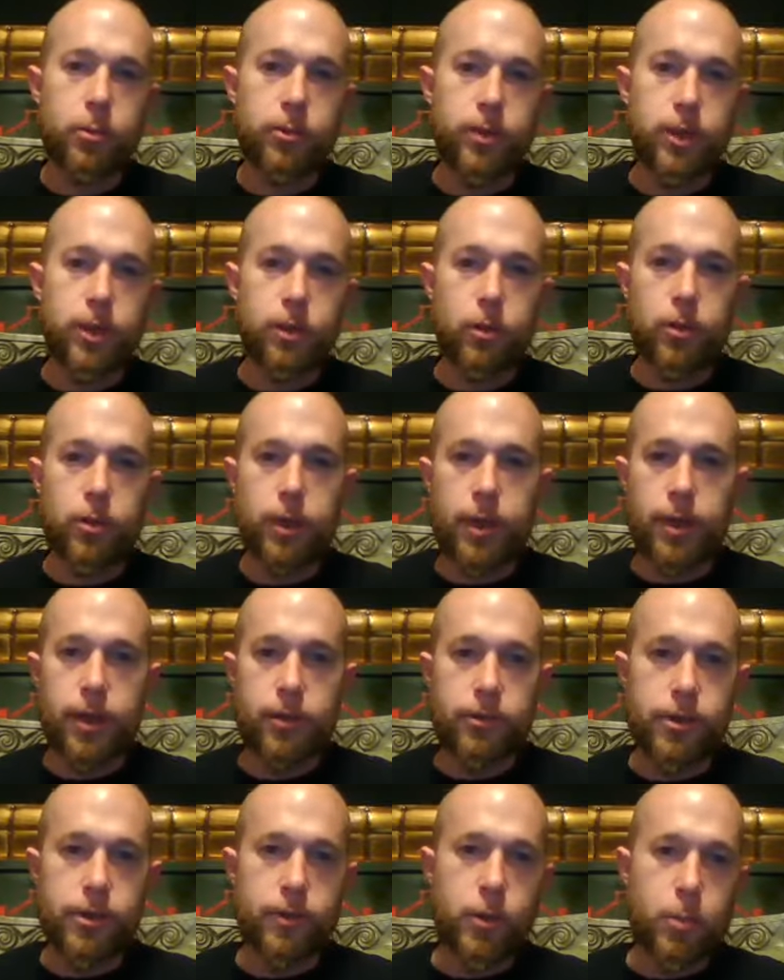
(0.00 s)
was they
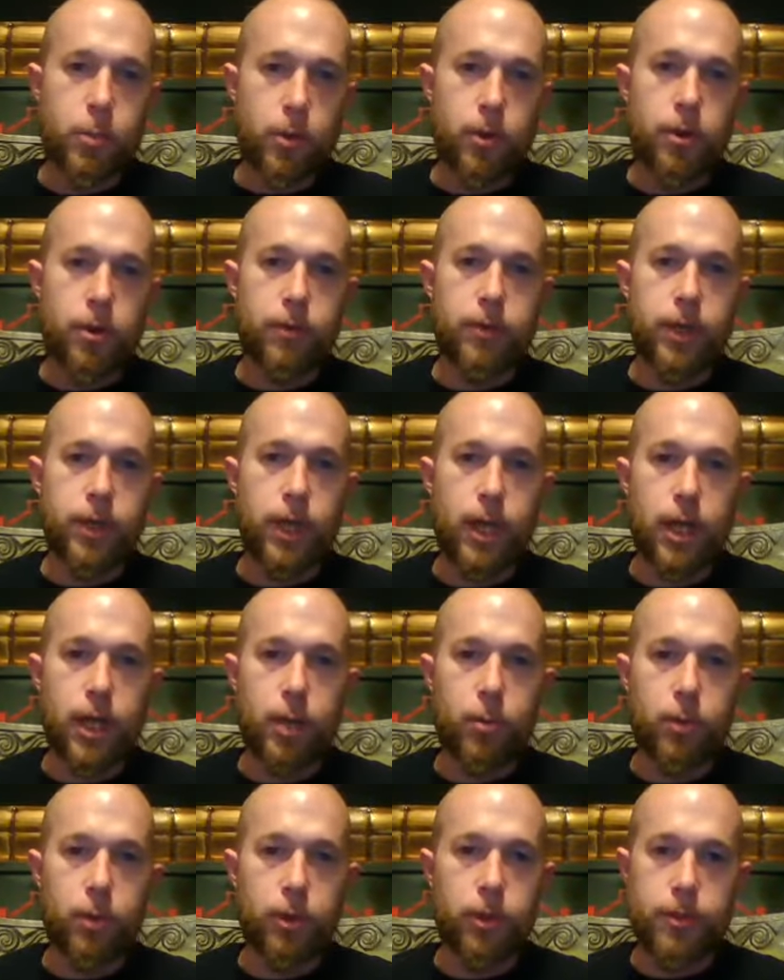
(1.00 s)
utilized every part of the
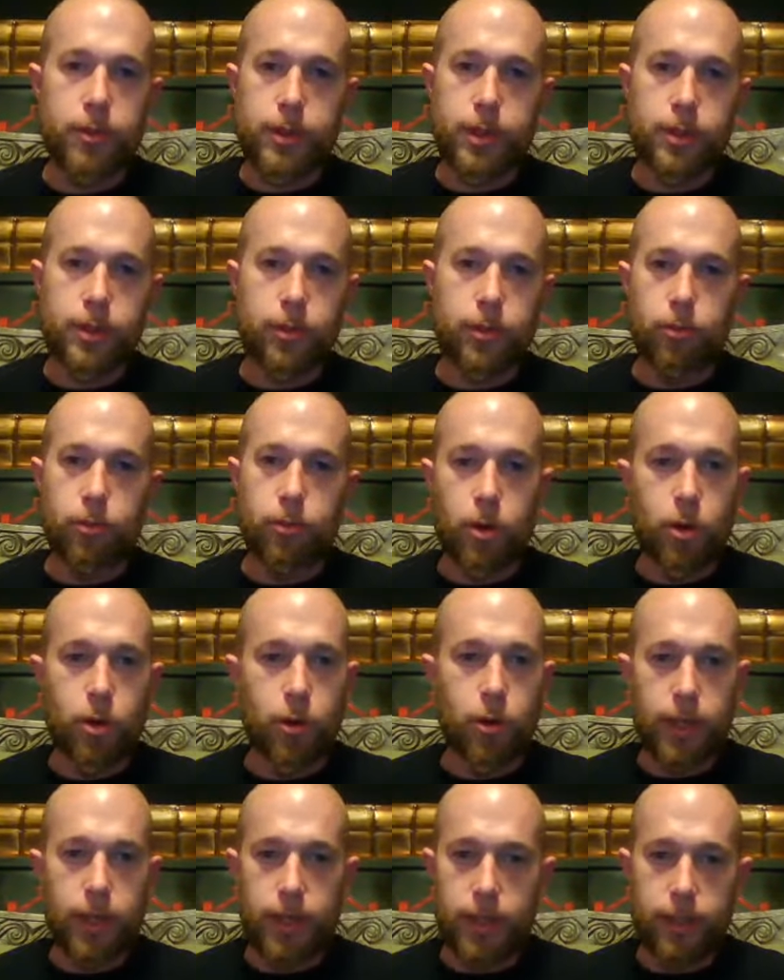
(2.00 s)
animal. They didn't
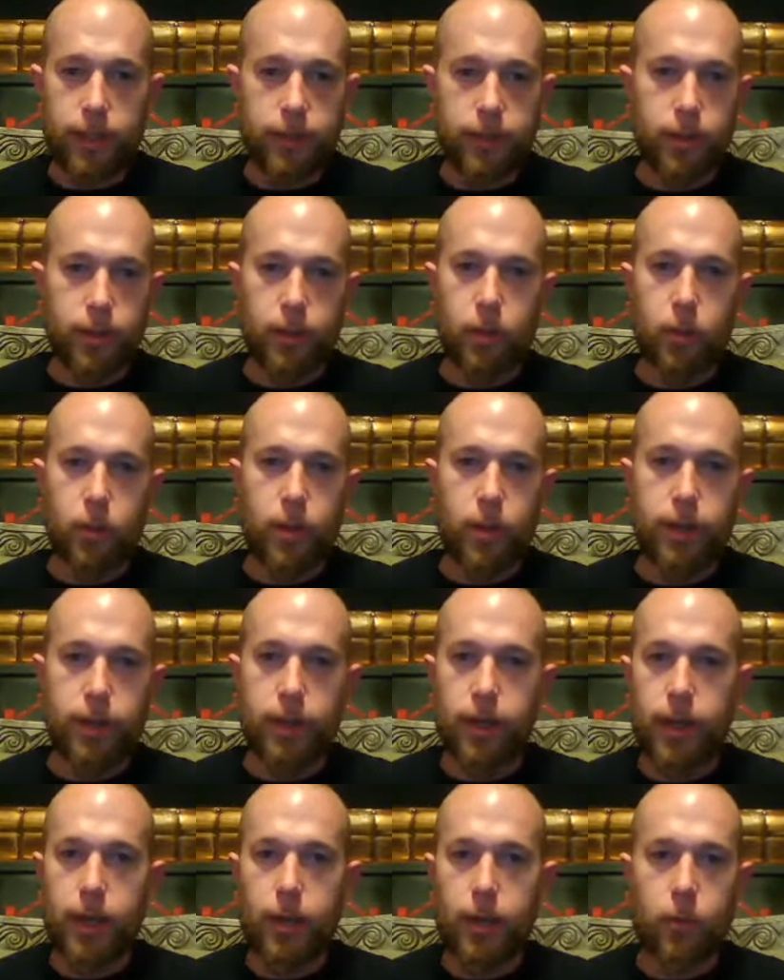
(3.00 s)
throw it
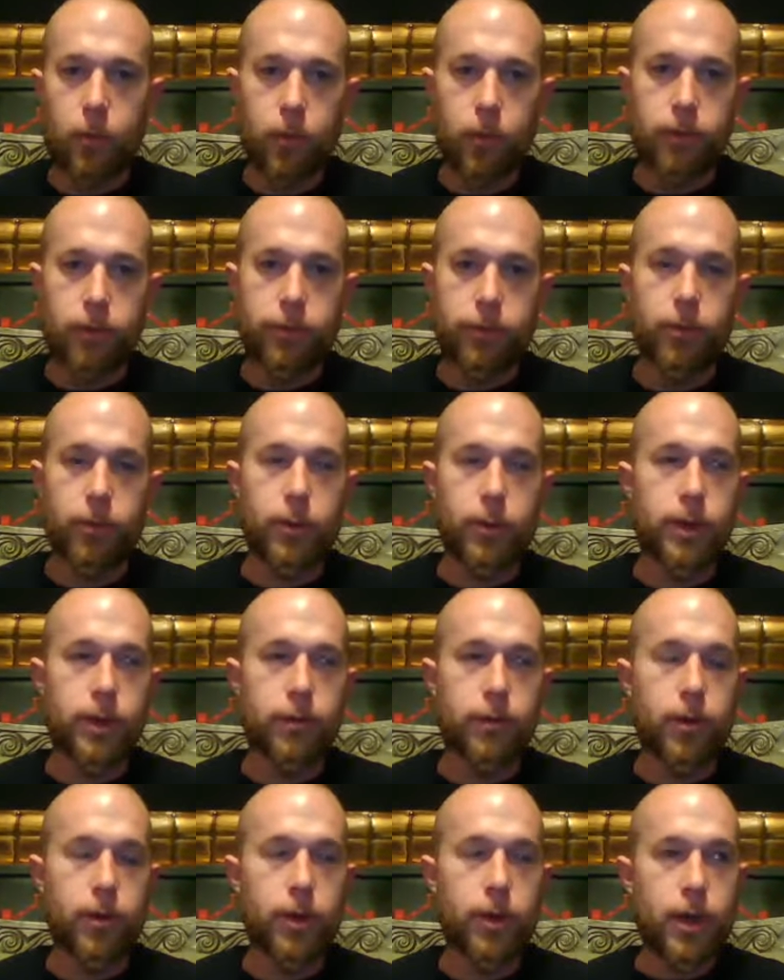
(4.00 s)
away
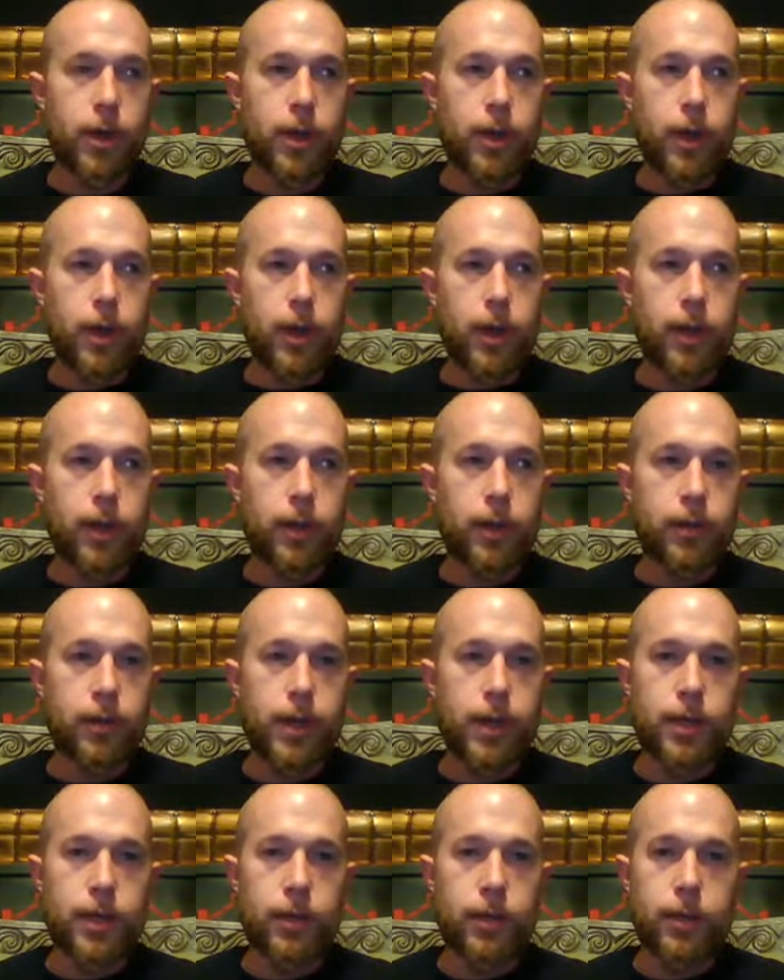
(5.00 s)
whatsoever. And
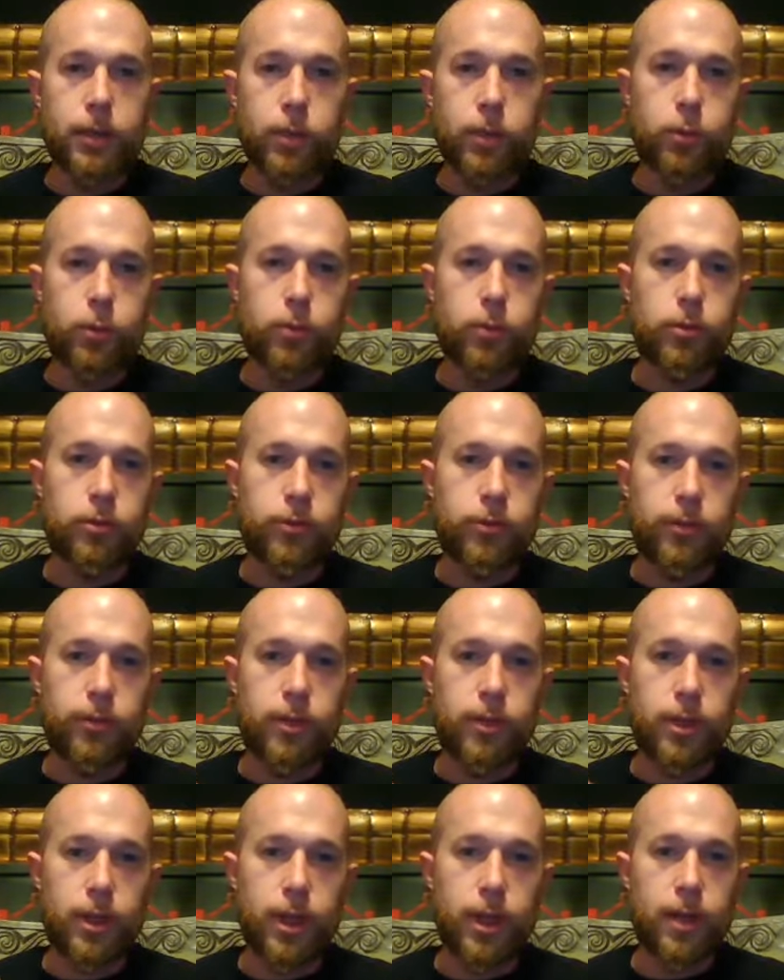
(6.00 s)
that includes
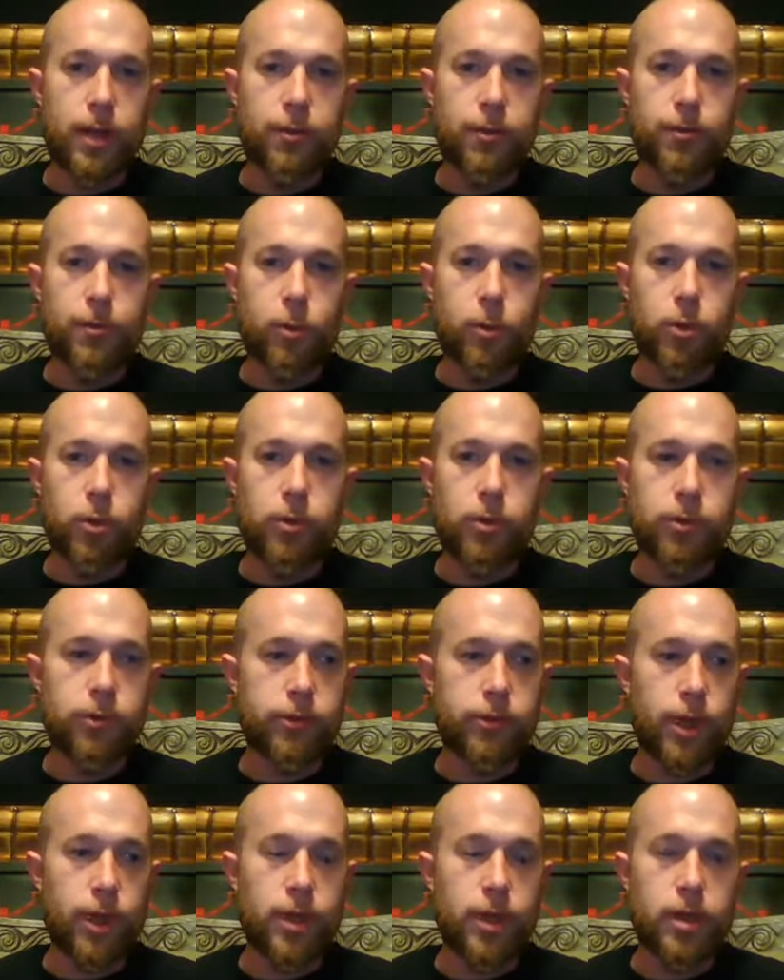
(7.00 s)
the life
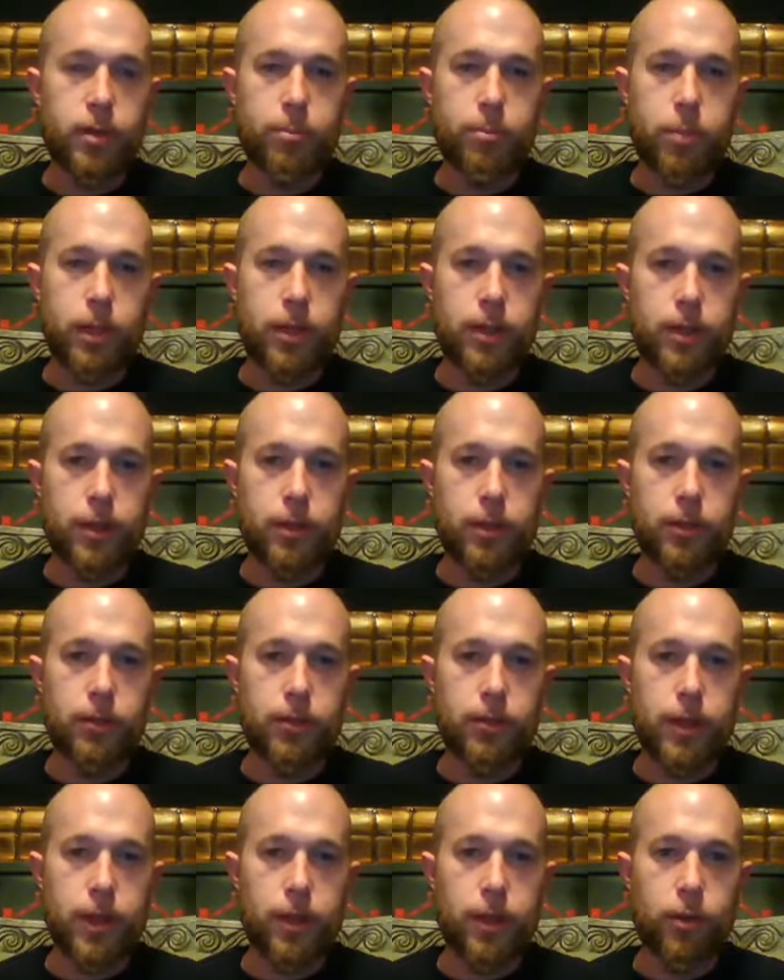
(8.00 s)
force and the blood
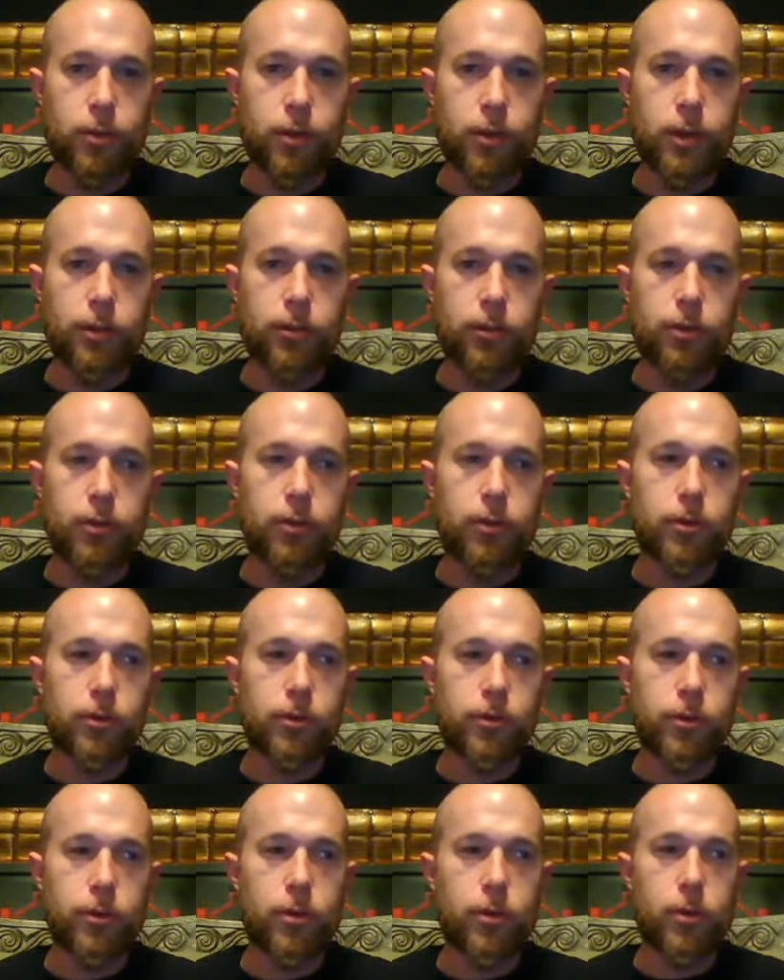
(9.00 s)
of that creature.
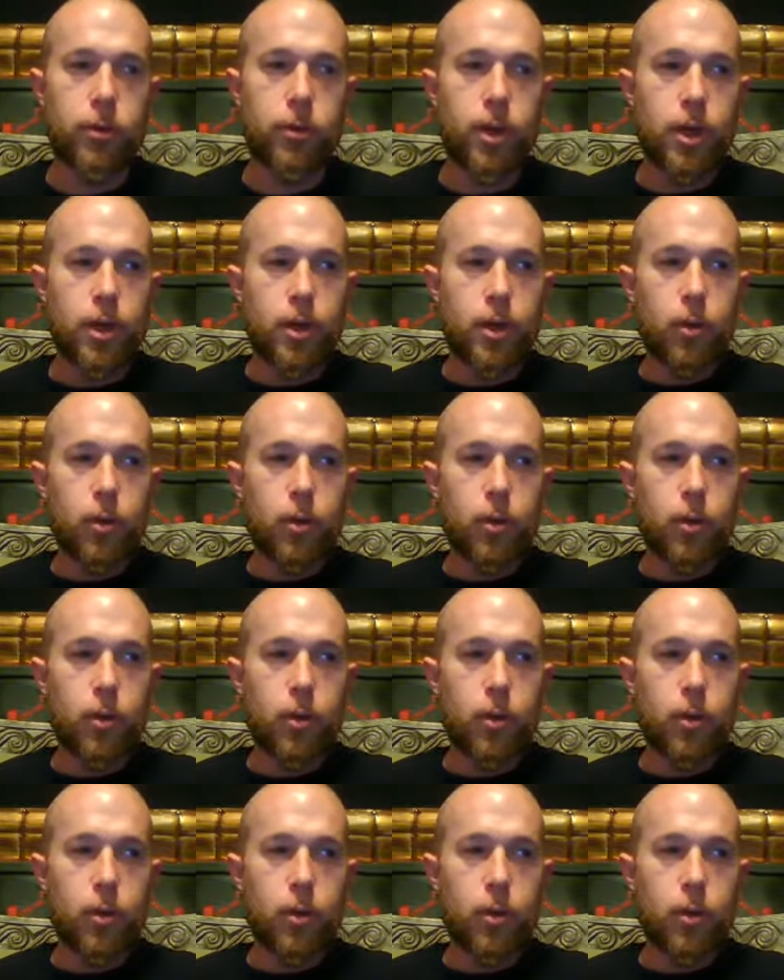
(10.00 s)
So